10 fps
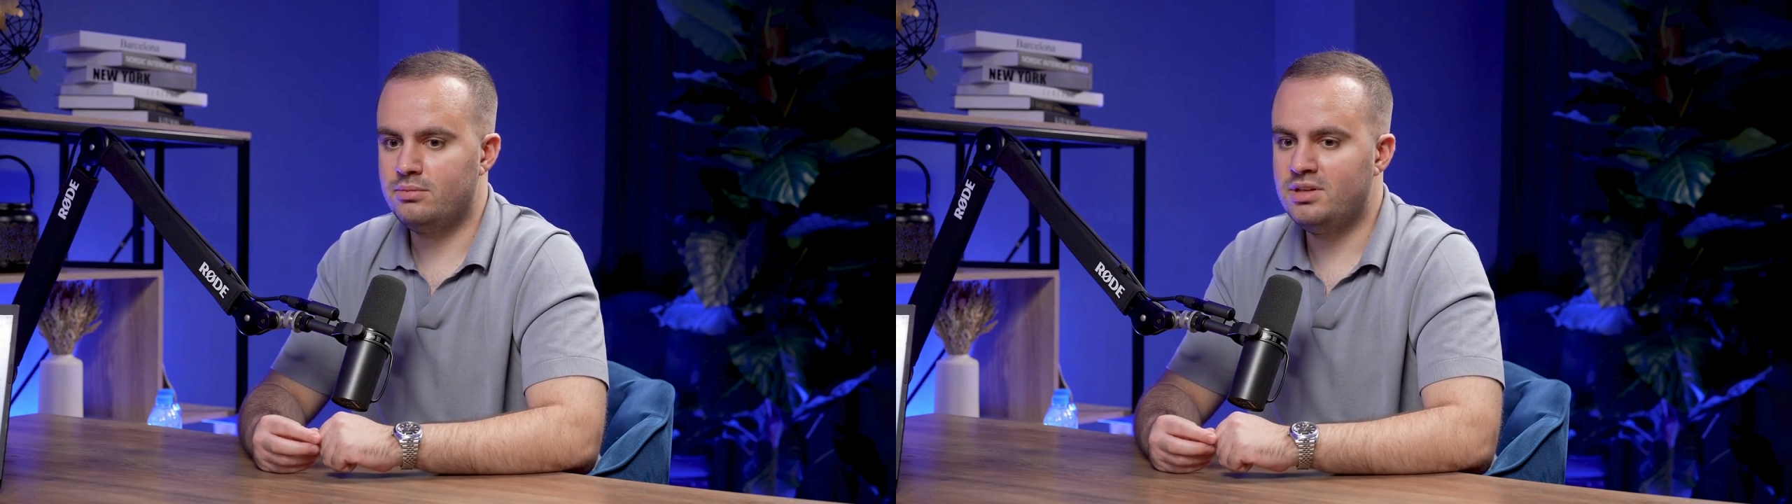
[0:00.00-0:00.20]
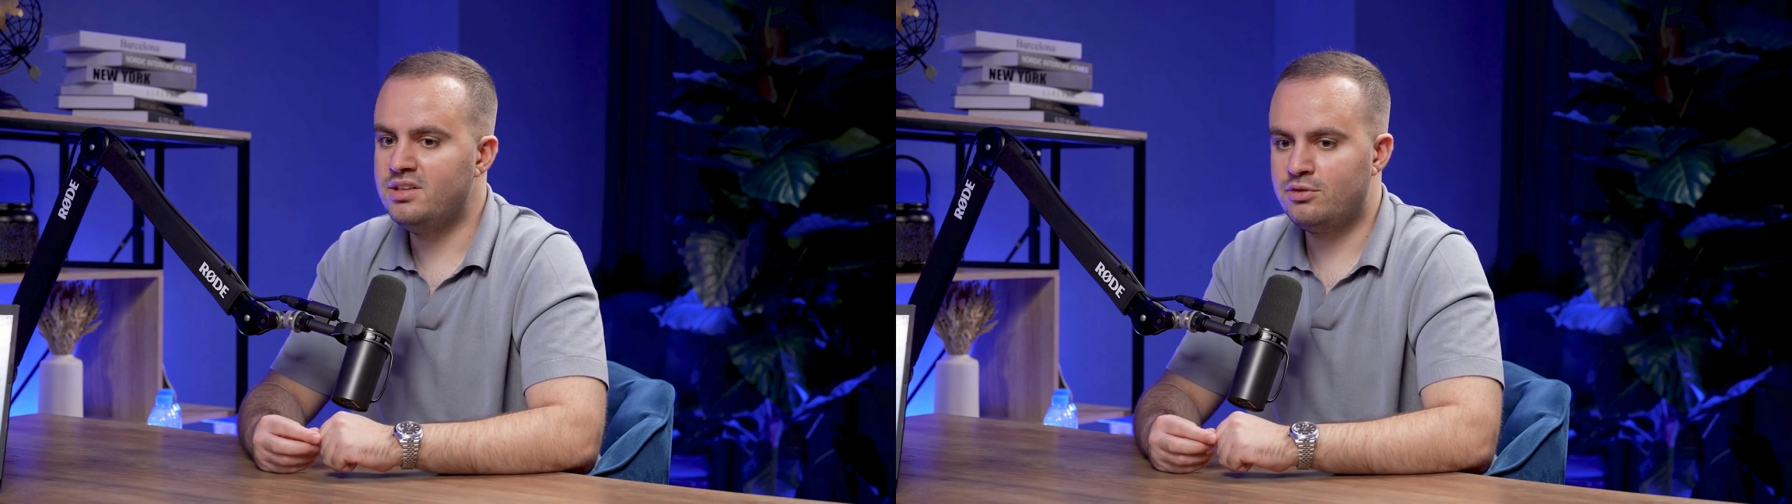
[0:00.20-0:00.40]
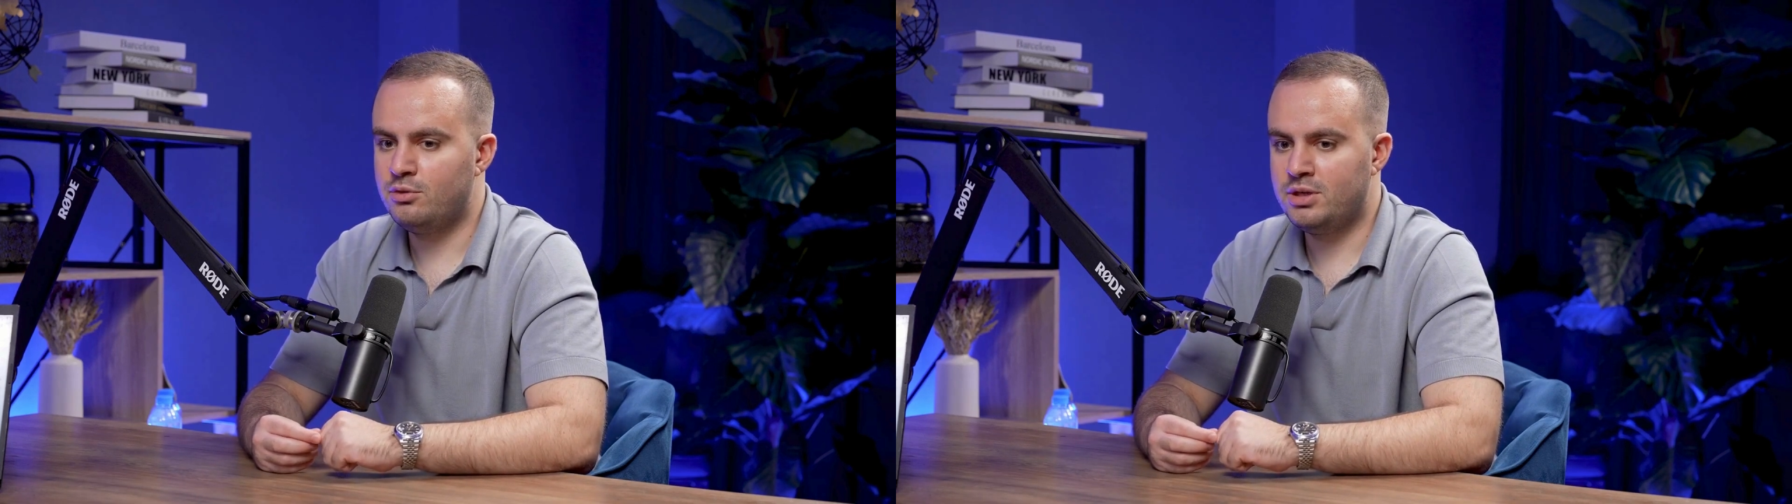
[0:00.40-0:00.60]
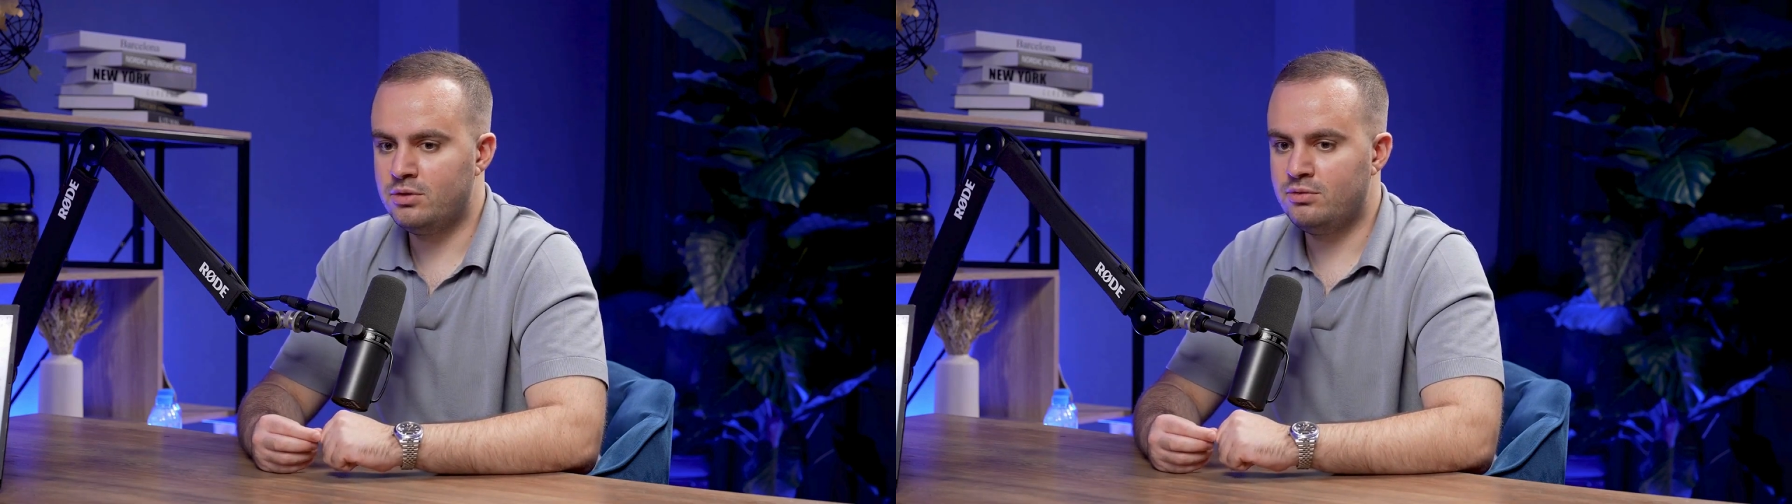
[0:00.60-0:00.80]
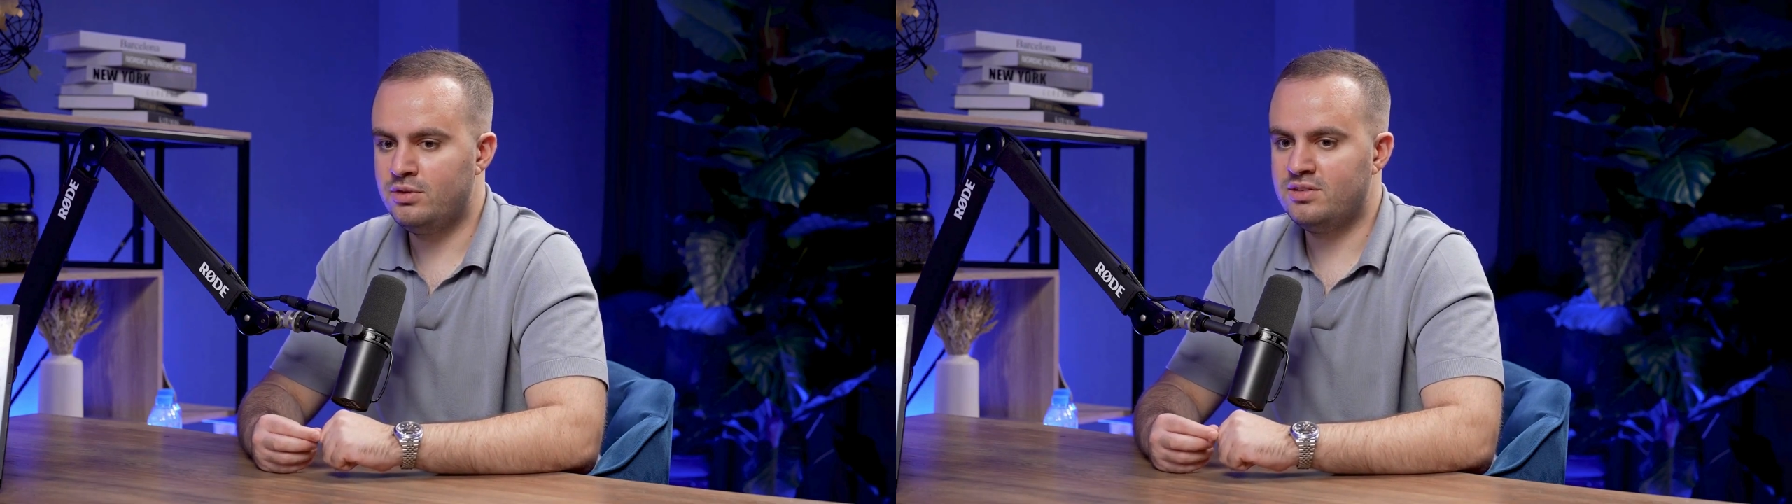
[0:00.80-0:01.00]
needs to be
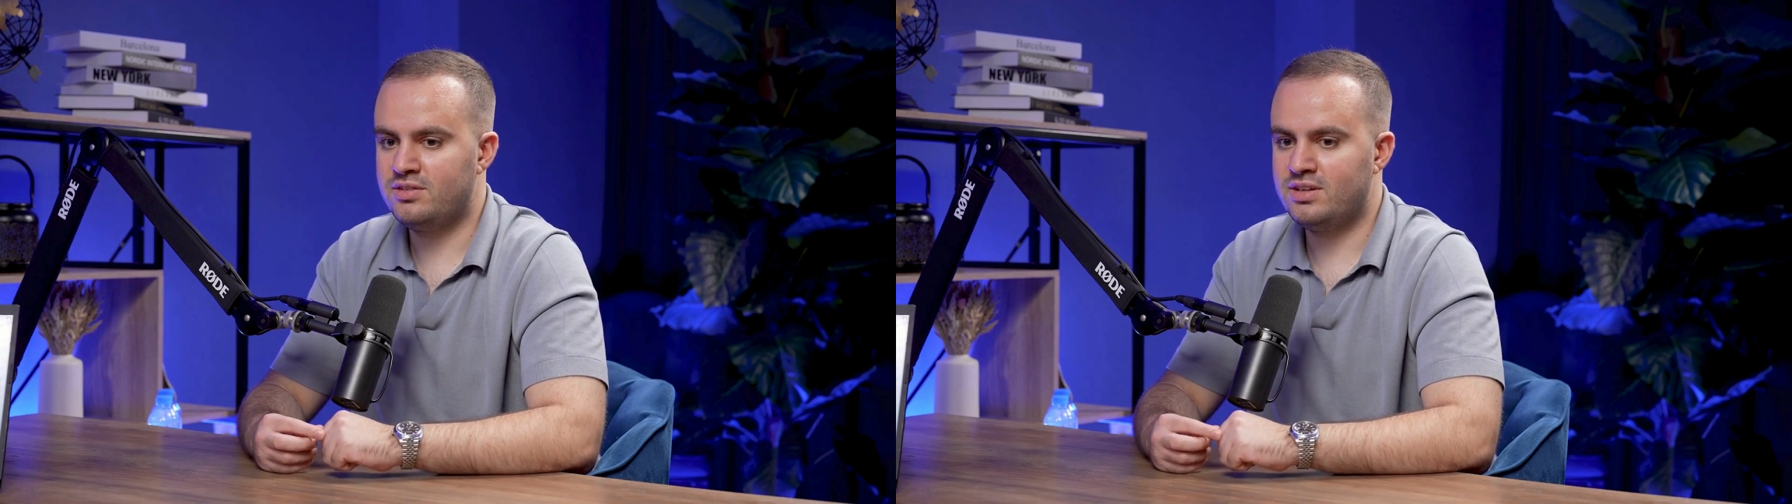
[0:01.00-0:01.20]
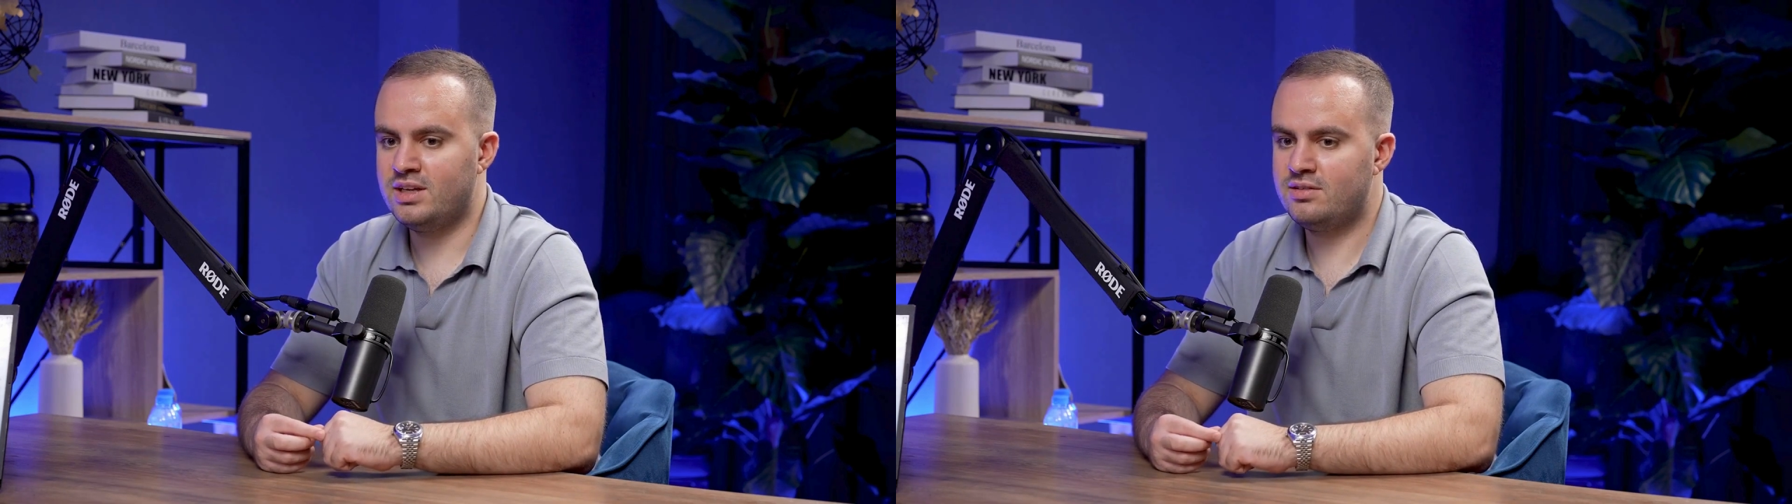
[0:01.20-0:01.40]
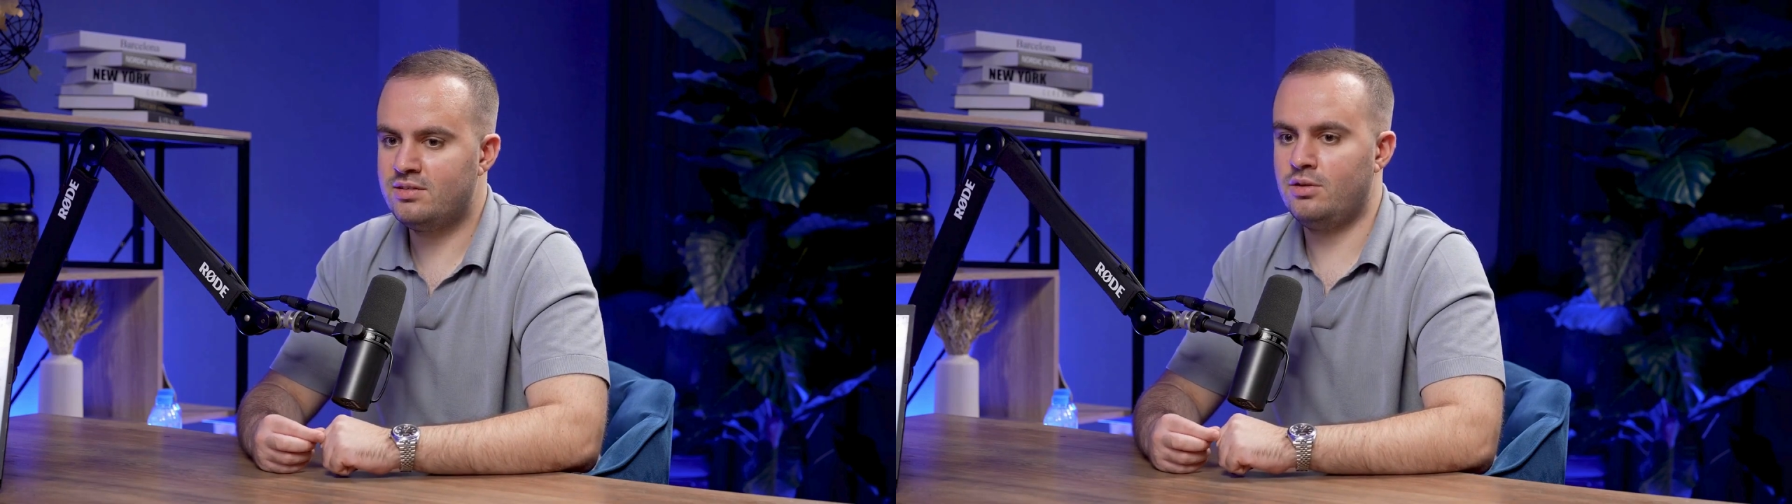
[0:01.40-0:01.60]
convinced that